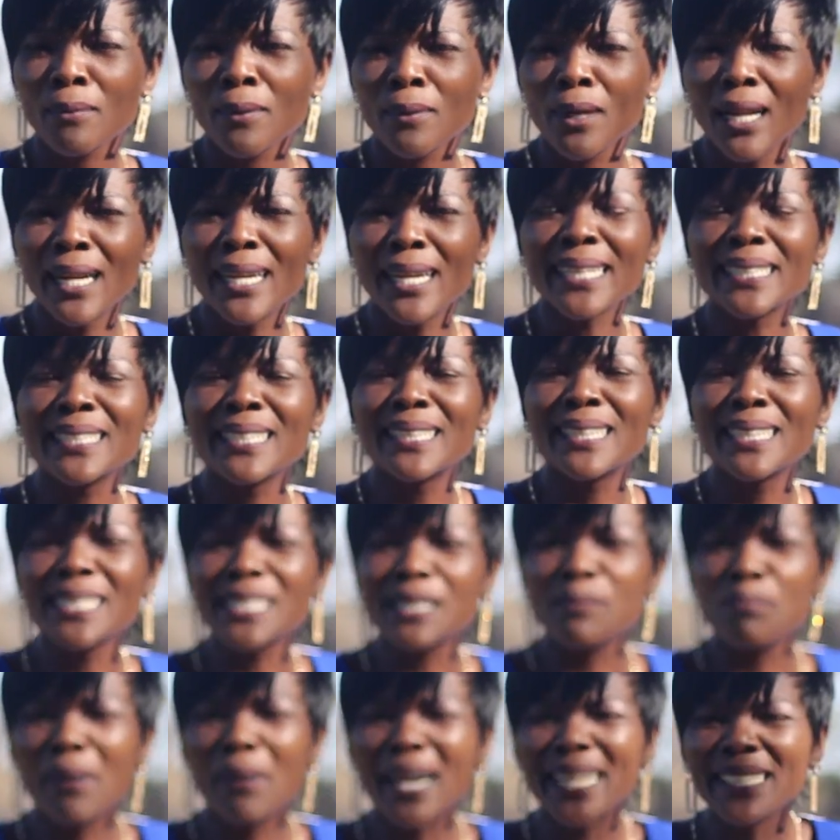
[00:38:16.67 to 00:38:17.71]
Let this
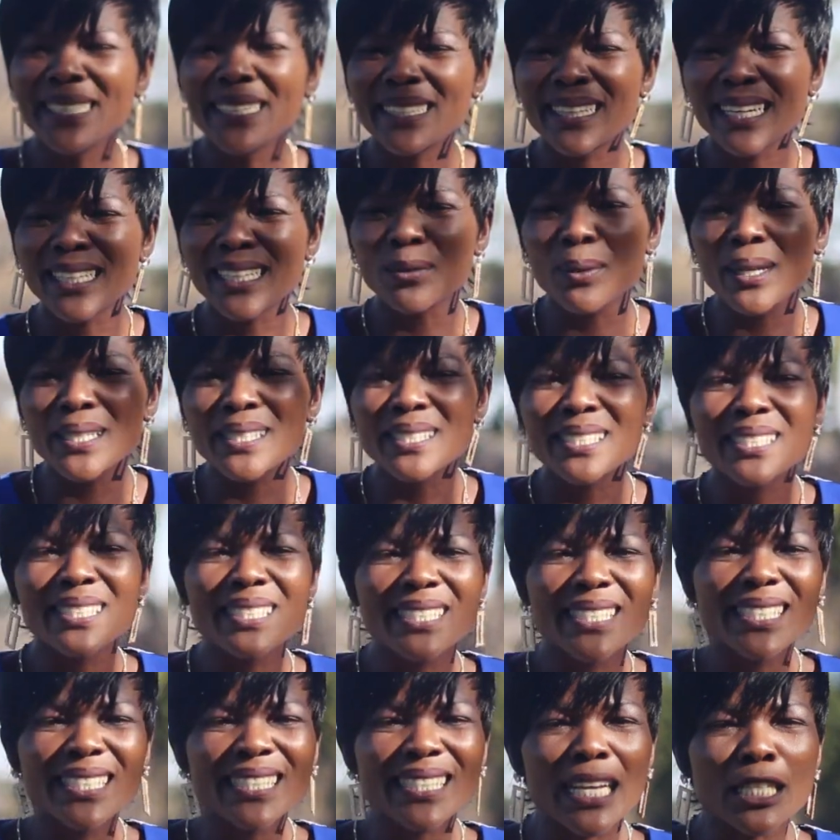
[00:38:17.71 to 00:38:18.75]
mind that was in
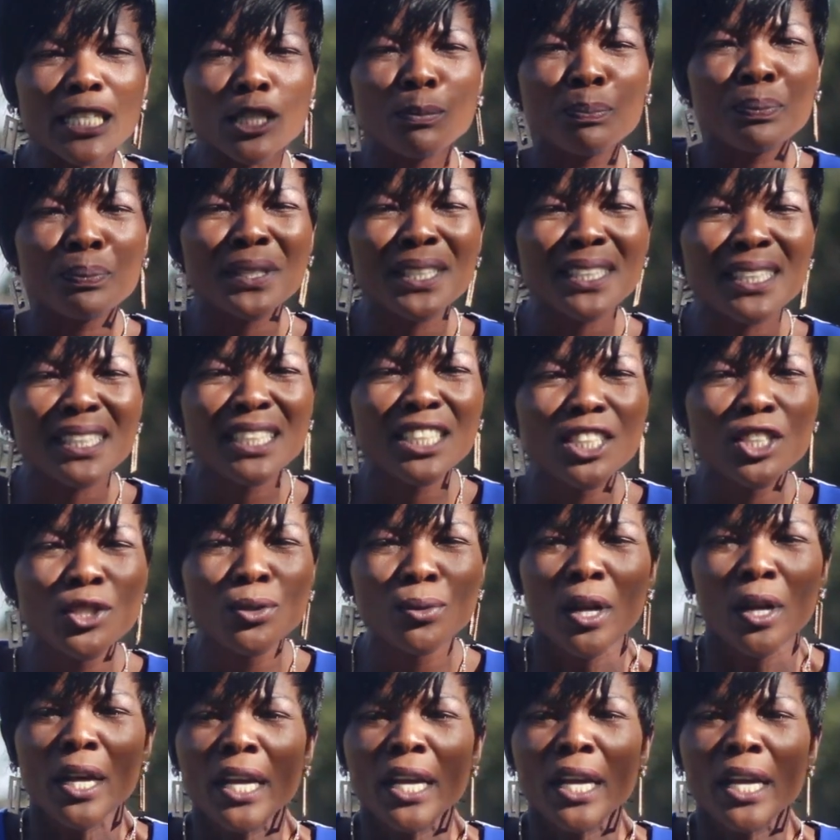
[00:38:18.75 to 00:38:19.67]
Jesus be in you.